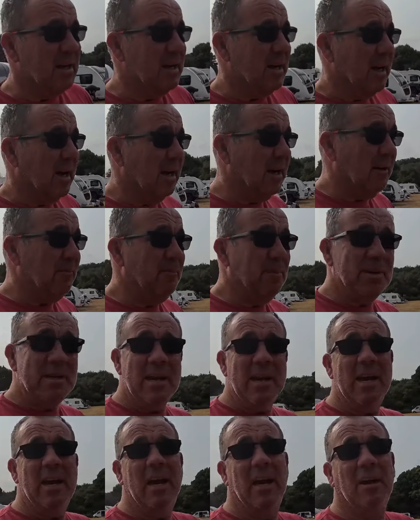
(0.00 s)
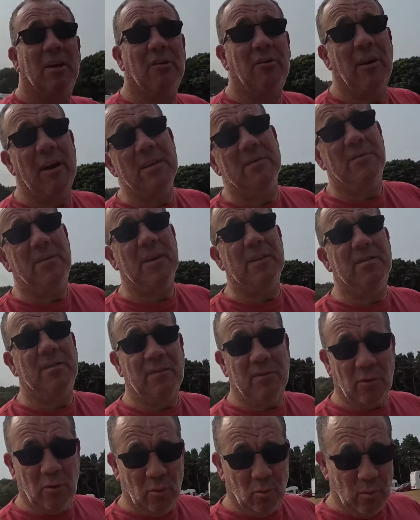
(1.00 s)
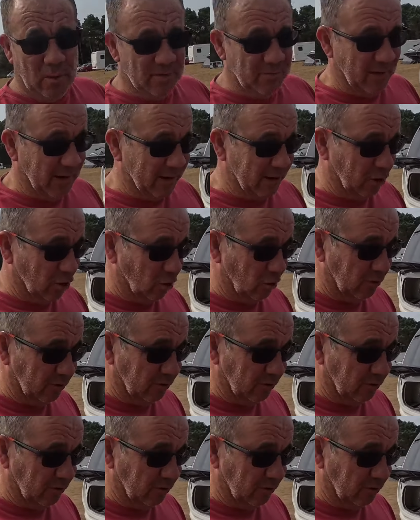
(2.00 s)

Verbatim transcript: Um, but yeah, great festival. We've had a good